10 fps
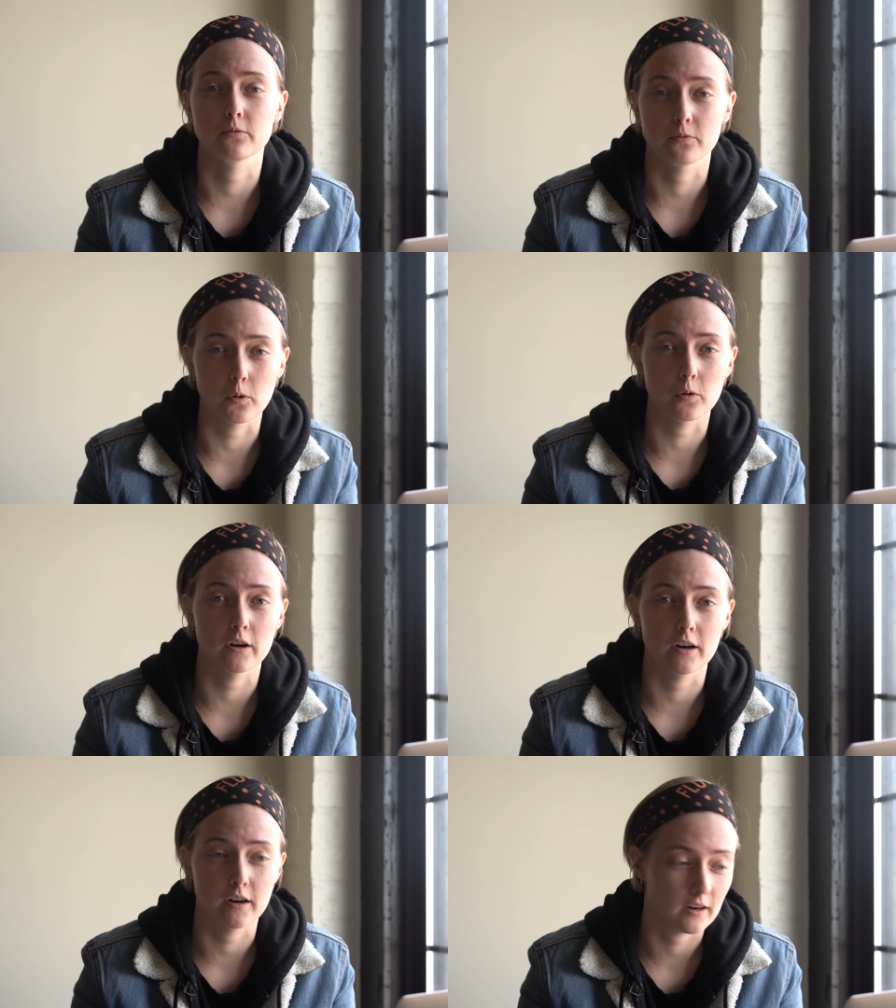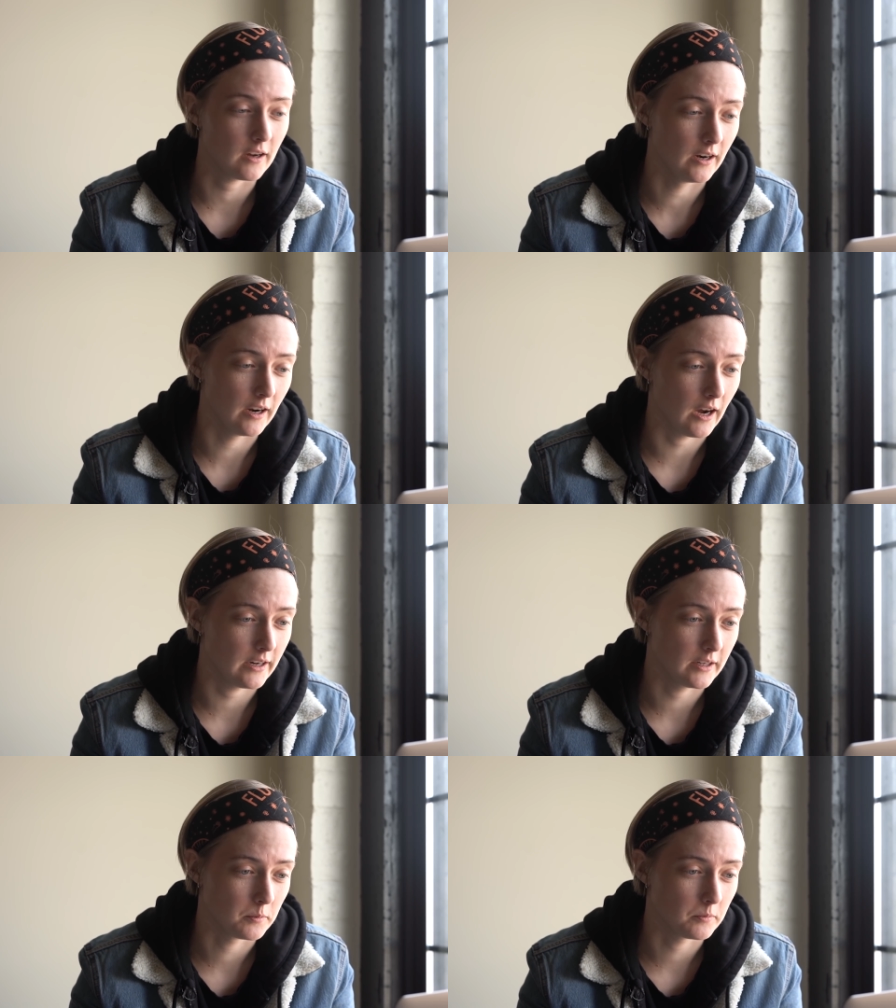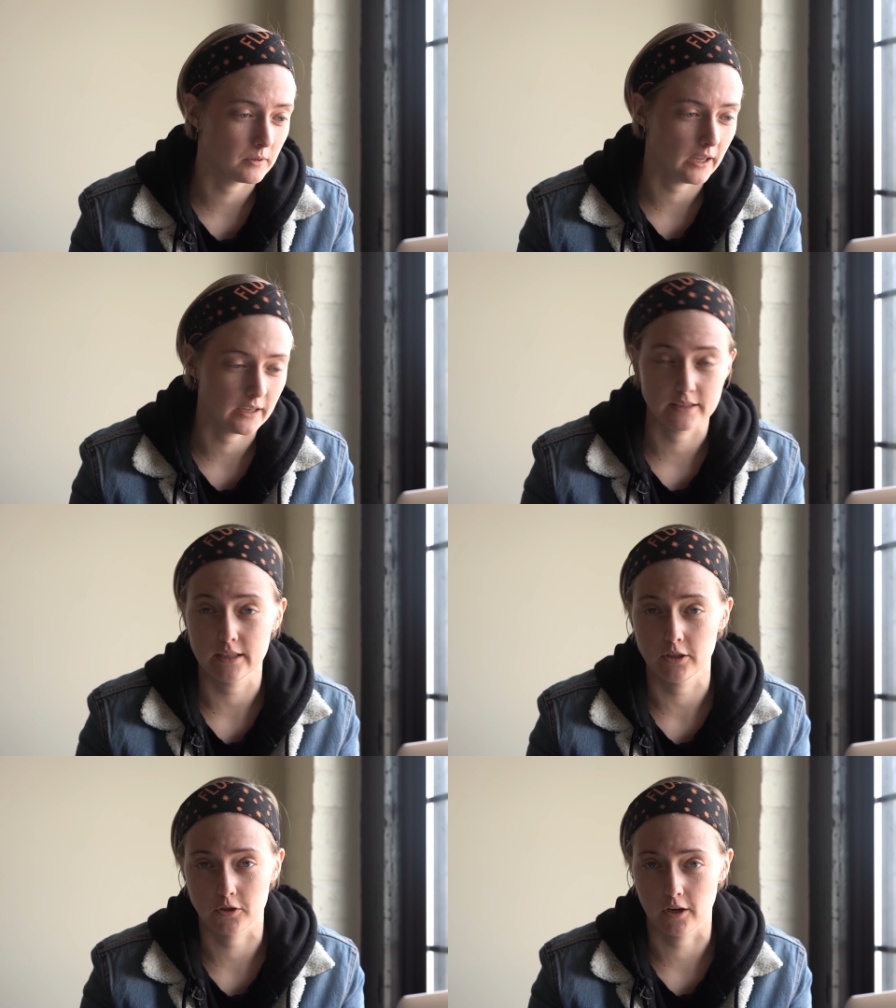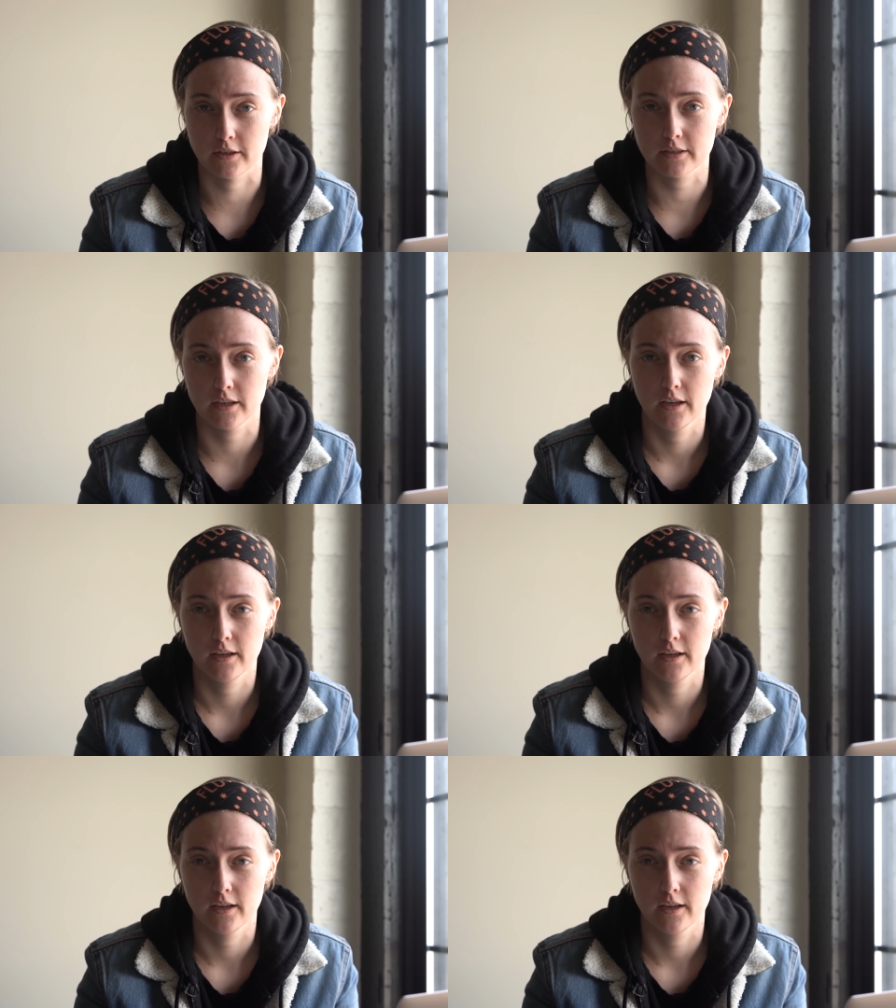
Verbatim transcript: for an item like a t-shirt.